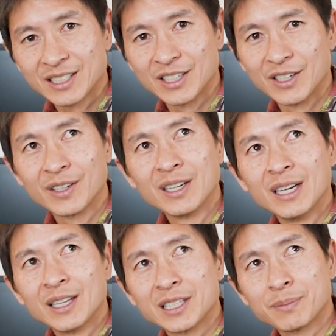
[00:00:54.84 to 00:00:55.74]
So
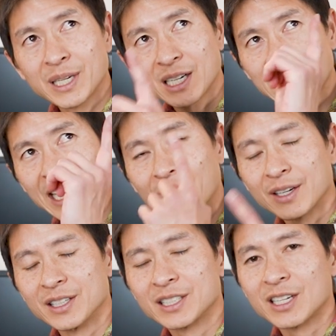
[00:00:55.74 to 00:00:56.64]
there's a bit of cloud
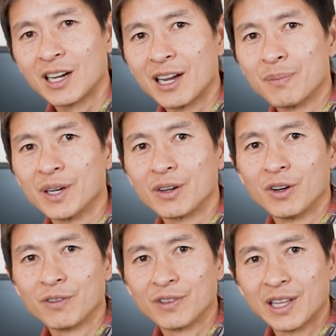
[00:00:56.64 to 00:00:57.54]
in the sky, but
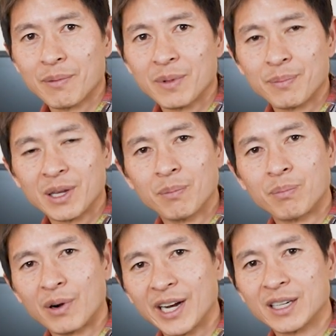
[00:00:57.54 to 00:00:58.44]
hopefully there may be a
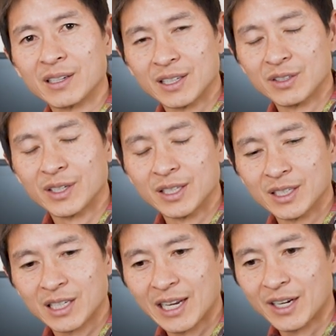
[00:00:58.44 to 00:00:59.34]
break in
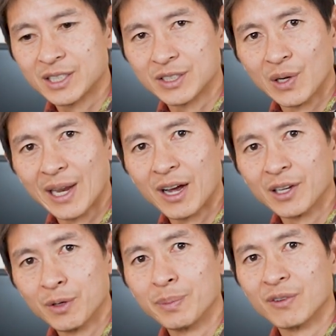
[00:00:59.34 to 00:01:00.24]
the clouds to allow a
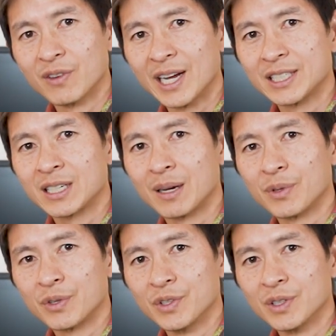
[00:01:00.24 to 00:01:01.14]
little bit of light to come
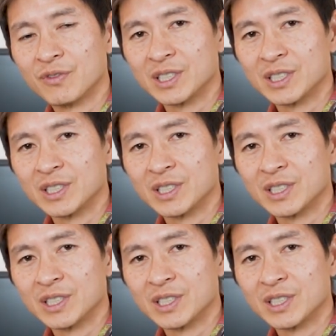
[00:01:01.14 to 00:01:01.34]
through for